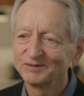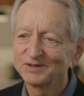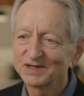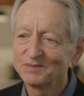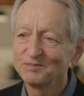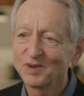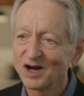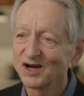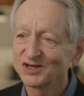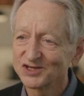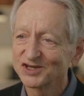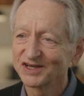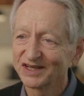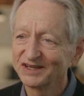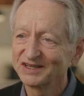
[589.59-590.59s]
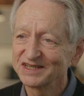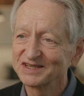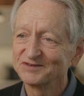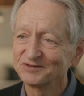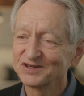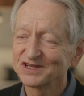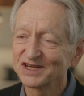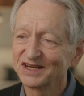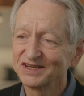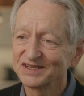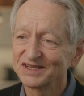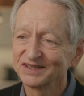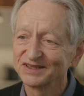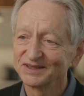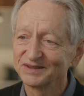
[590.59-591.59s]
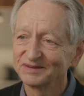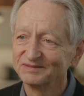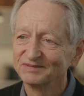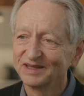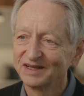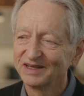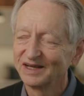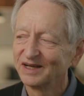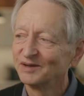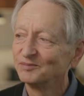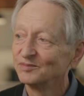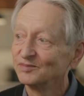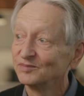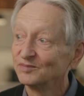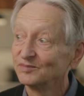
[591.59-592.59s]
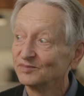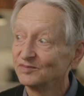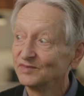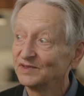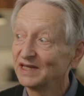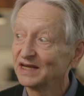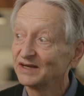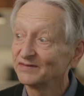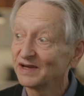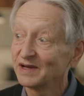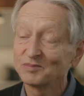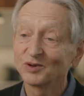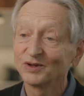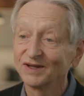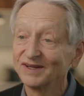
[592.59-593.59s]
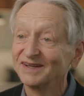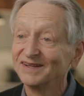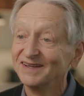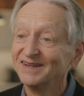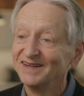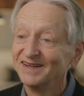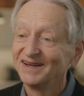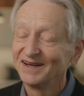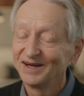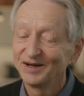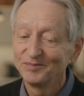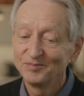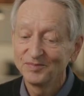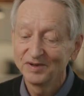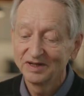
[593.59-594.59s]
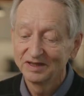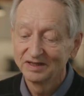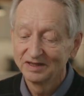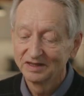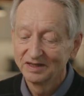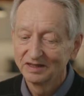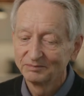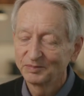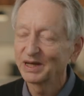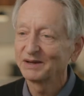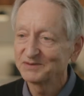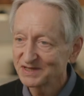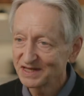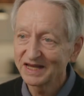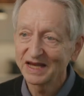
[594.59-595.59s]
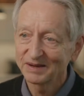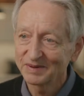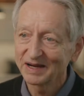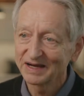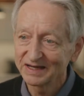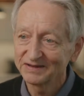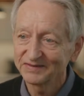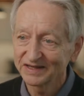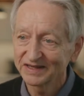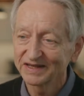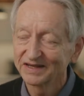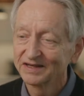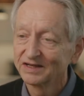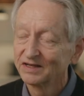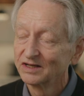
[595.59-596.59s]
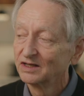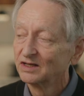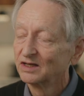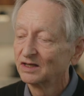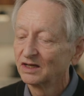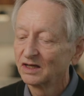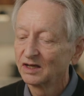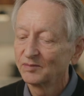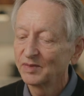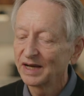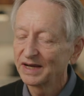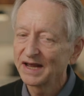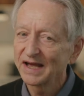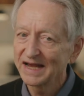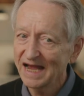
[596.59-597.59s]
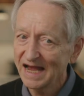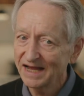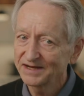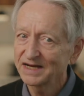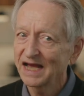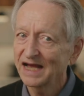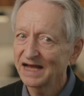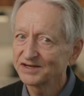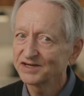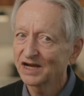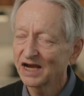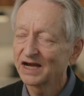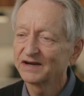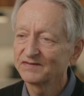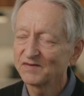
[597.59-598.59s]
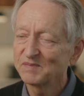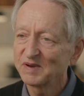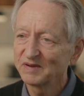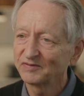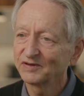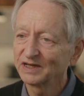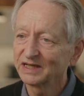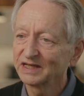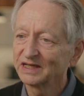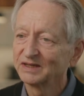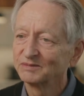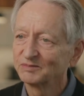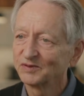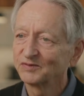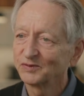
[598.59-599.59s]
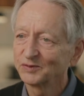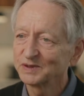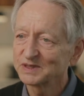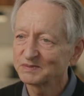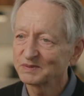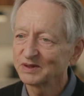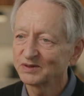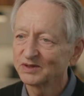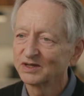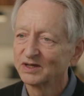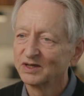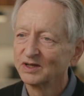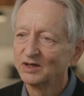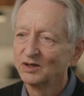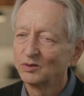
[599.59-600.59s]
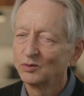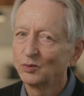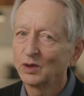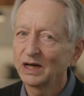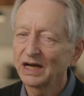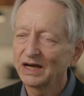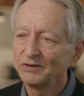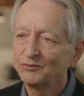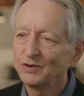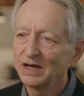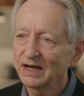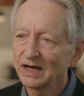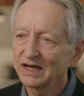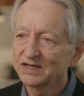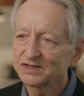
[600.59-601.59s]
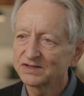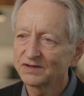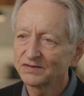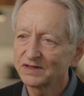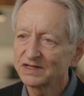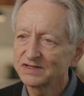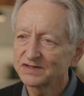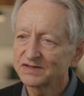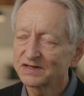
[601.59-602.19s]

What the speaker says: It was in March, and I didn't resign till the end of April. But I was thinking about leaving then. And I had a kind of epiphany before we spoke, where I realized that these